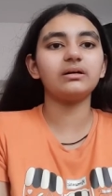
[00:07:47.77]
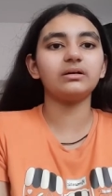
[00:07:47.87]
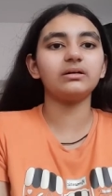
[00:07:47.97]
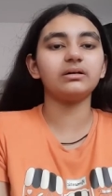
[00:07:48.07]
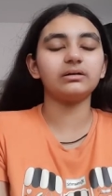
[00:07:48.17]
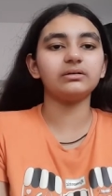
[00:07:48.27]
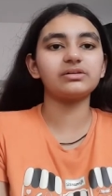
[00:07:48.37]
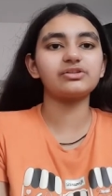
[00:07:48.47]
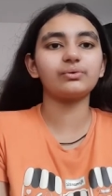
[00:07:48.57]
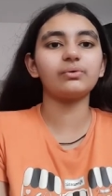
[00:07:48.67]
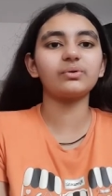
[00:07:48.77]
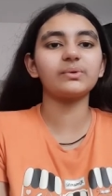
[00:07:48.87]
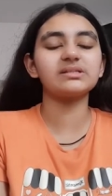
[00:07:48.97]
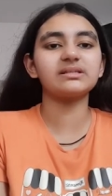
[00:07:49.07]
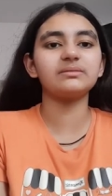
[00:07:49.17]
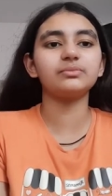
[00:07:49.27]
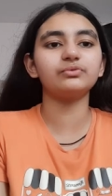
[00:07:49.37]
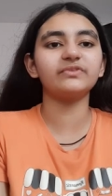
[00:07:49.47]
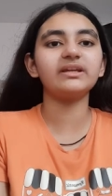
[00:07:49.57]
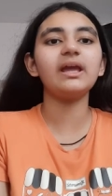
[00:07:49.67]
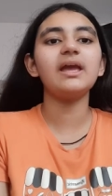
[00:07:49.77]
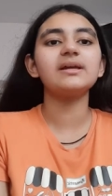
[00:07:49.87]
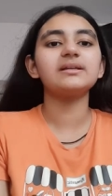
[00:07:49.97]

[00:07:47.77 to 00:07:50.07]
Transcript: uh, stone was still moving,